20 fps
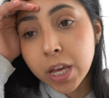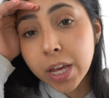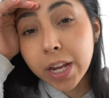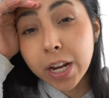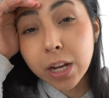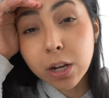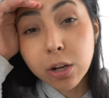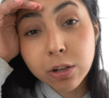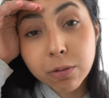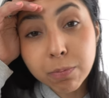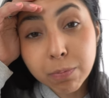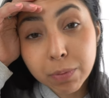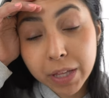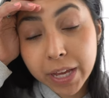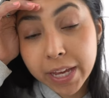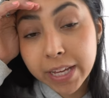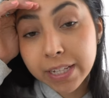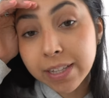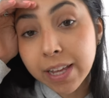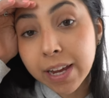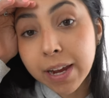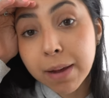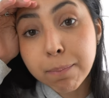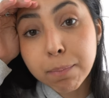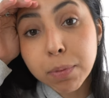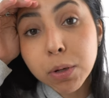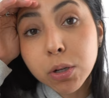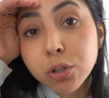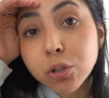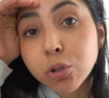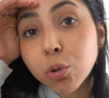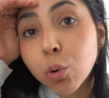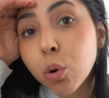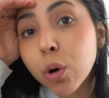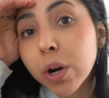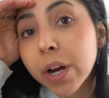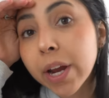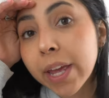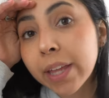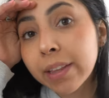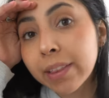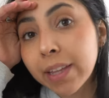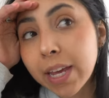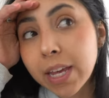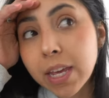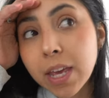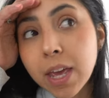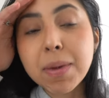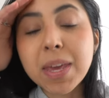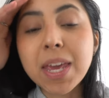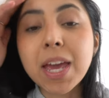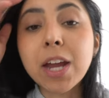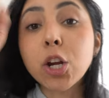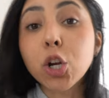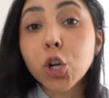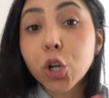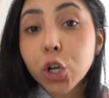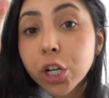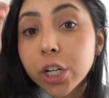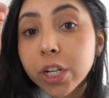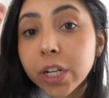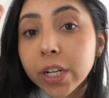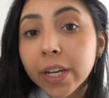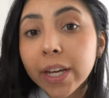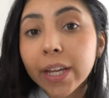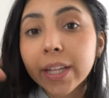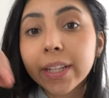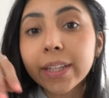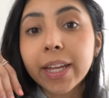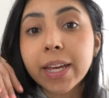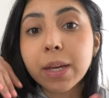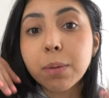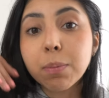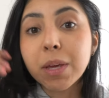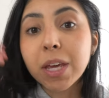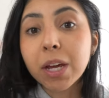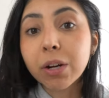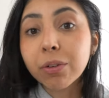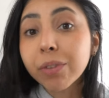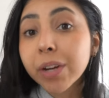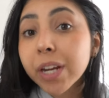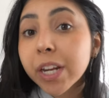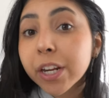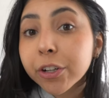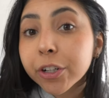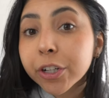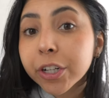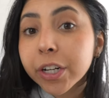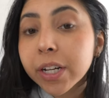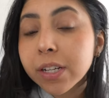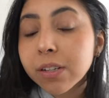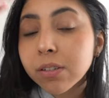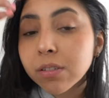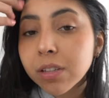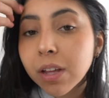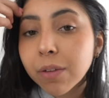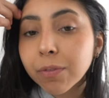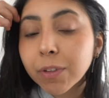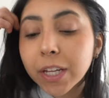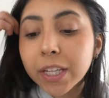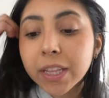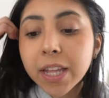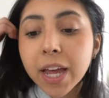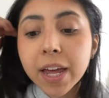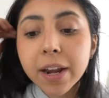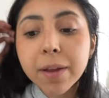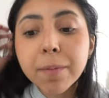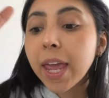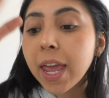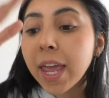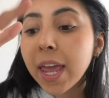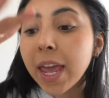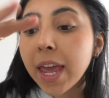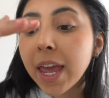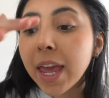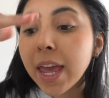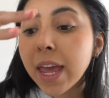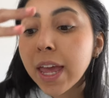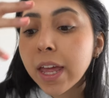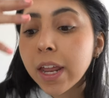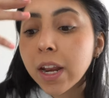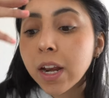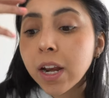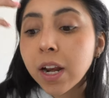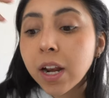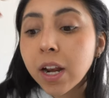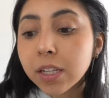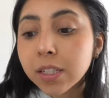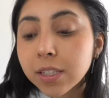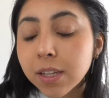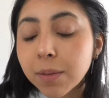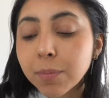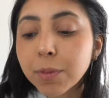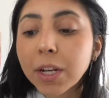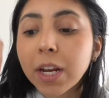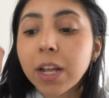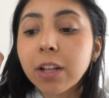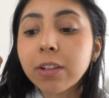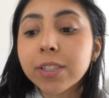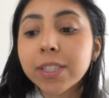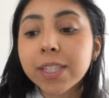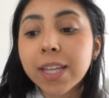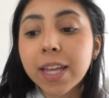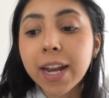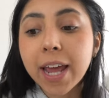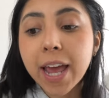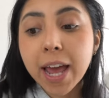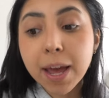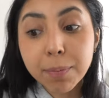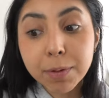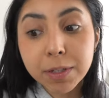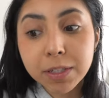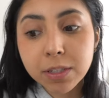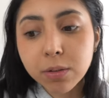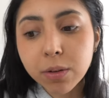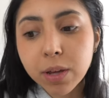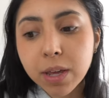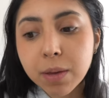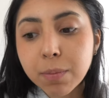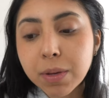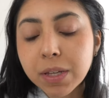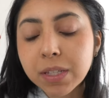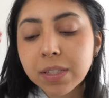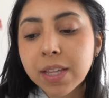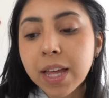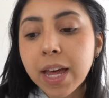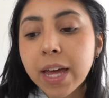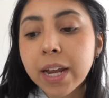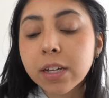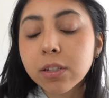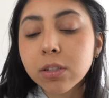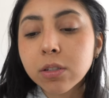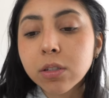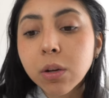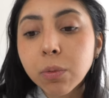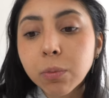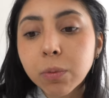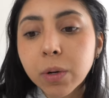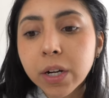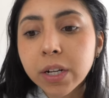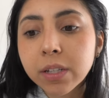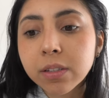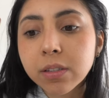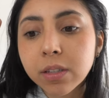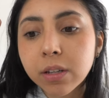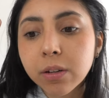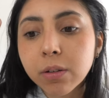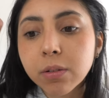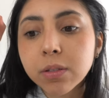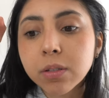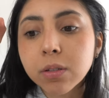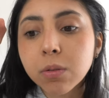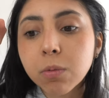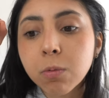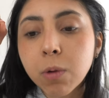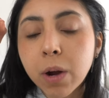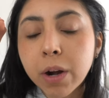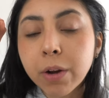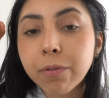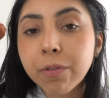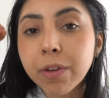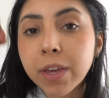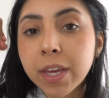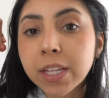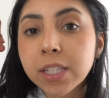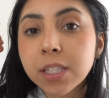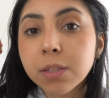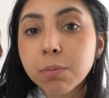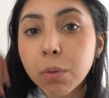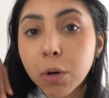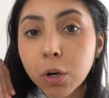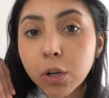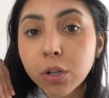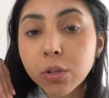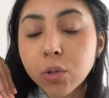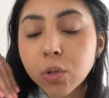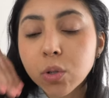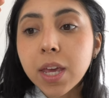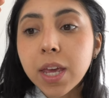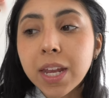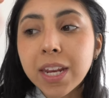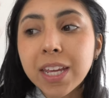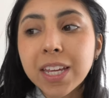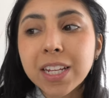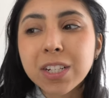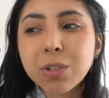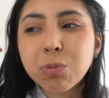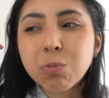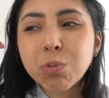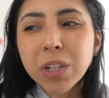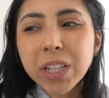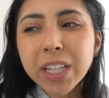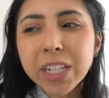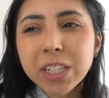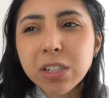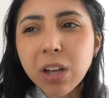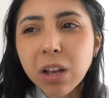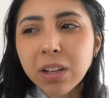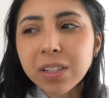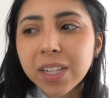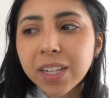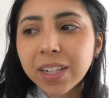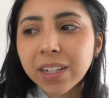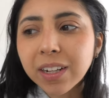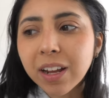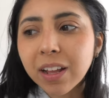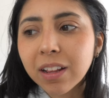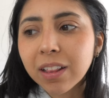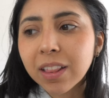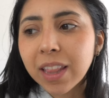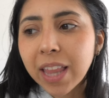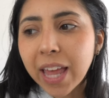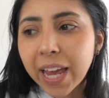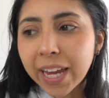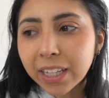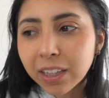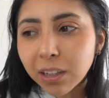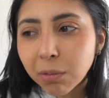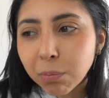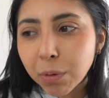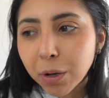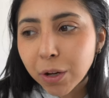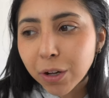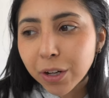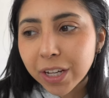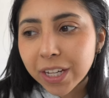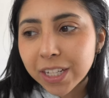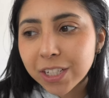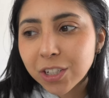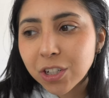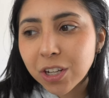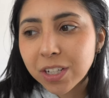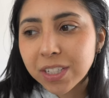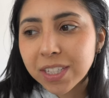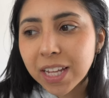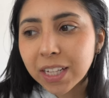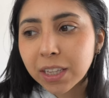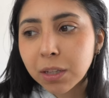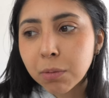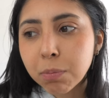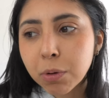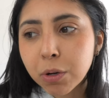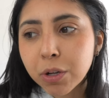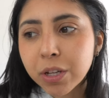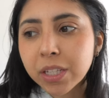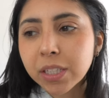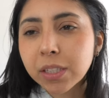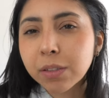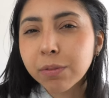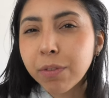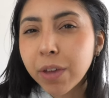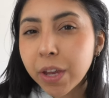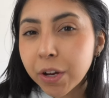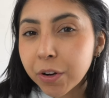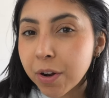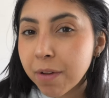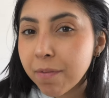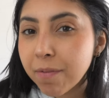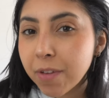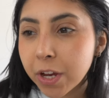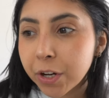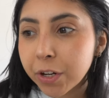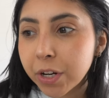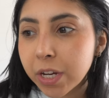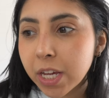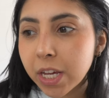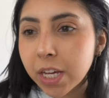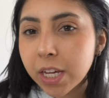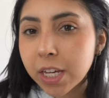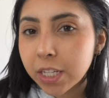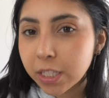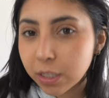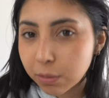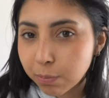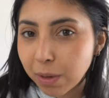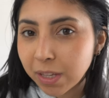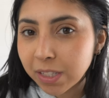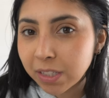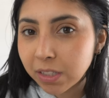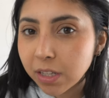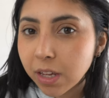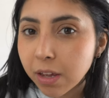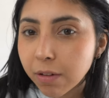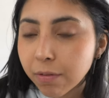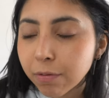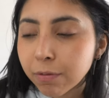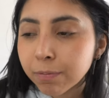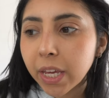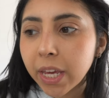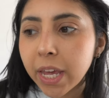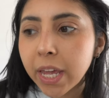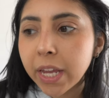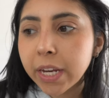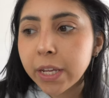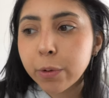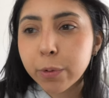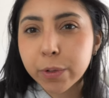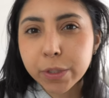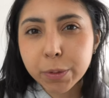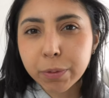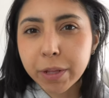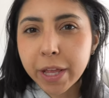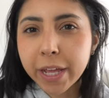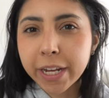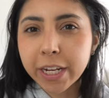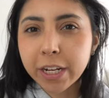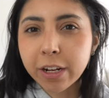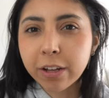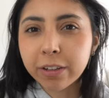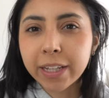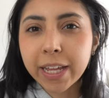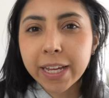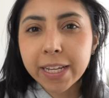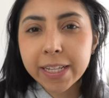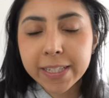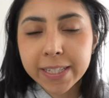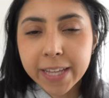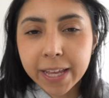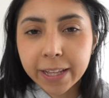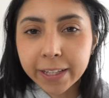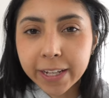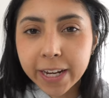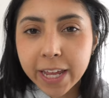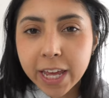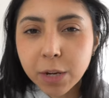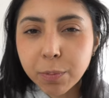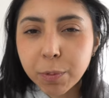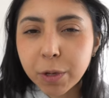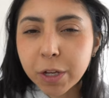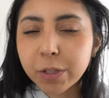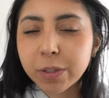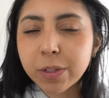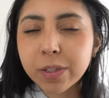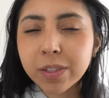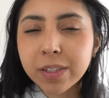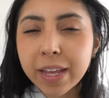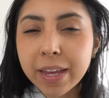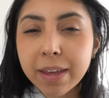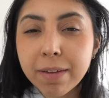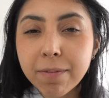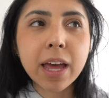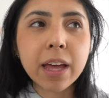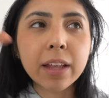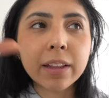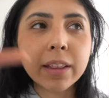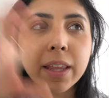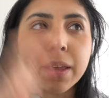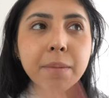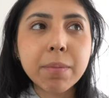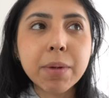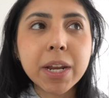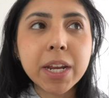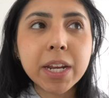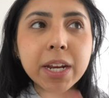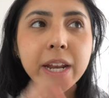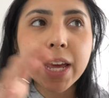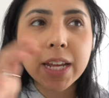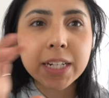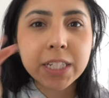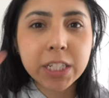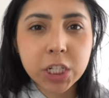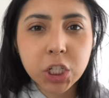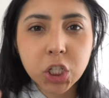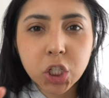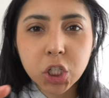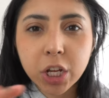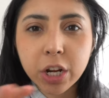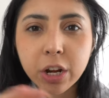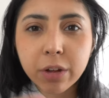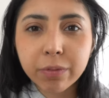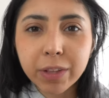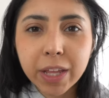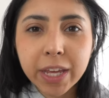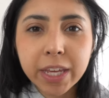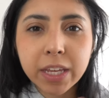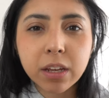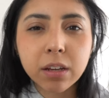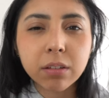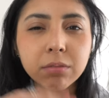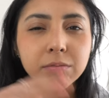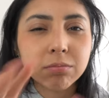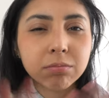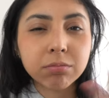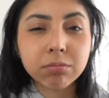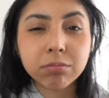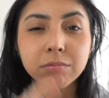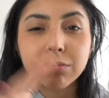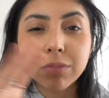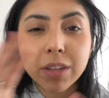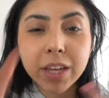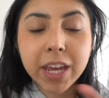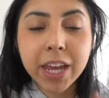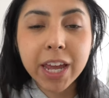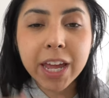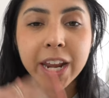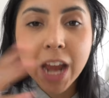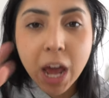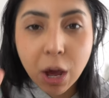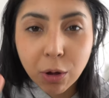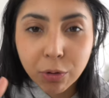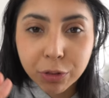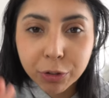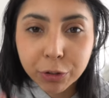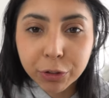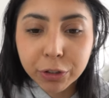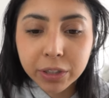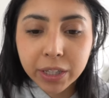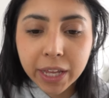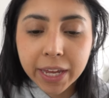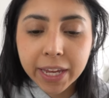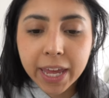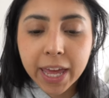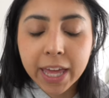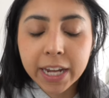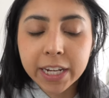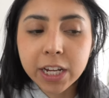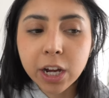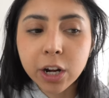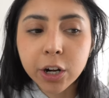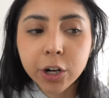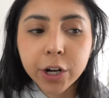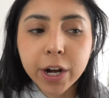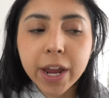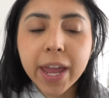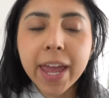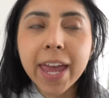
in a good place, like a bookstore, and like be a nerd and like be a reader and stuff like that. And something else that happens to him is that someone steals one of his books, and he really doesn't like the book. It's just that the book is very, very expensive, and he was planning on like selling it because it's like a limited edition of like an author like Edgar